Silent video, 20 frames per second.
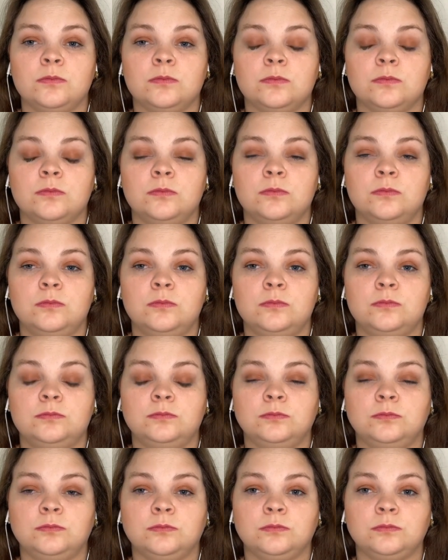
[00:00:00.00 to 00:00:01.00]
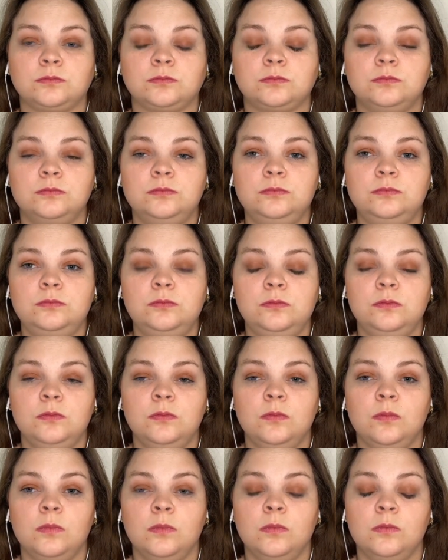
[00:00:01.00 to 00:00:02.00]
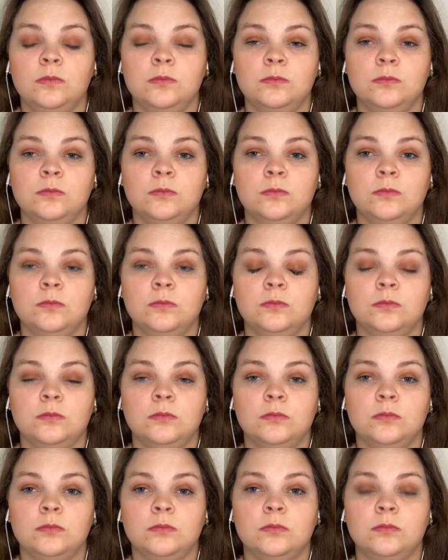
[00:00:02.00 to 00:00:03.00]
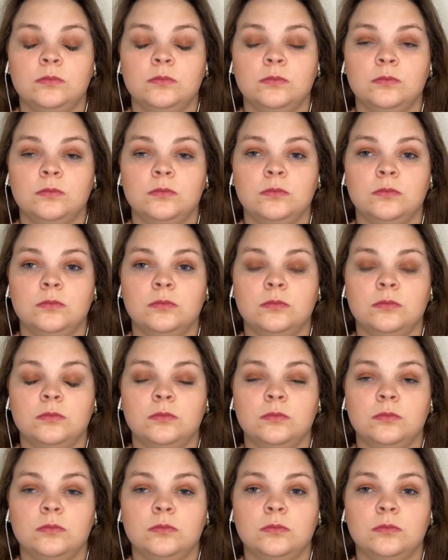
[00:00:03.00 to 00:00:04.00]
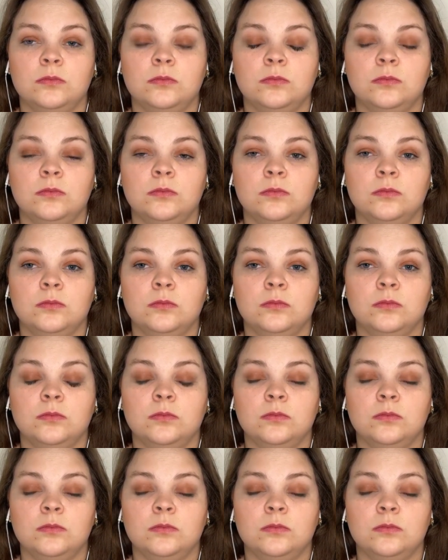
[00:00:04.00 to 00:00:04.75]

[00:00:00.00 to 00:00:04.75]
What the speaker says: (silent)